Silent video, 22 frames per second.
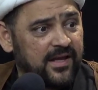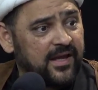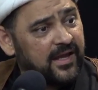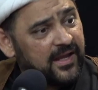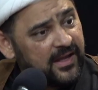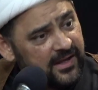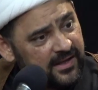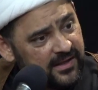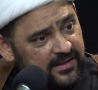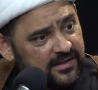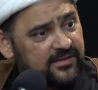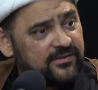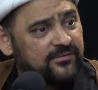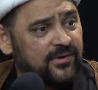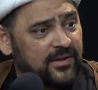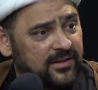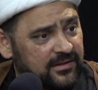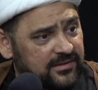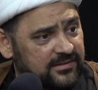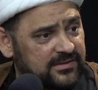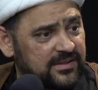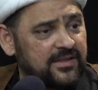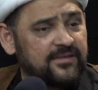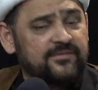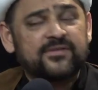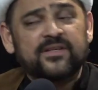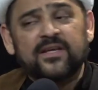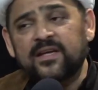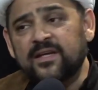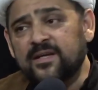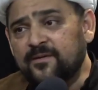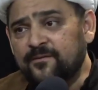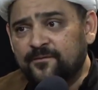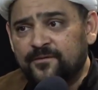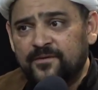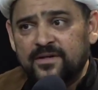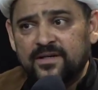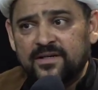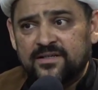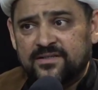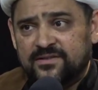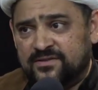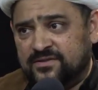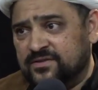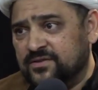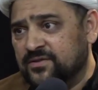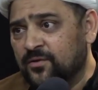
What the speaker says: and relatives and friends,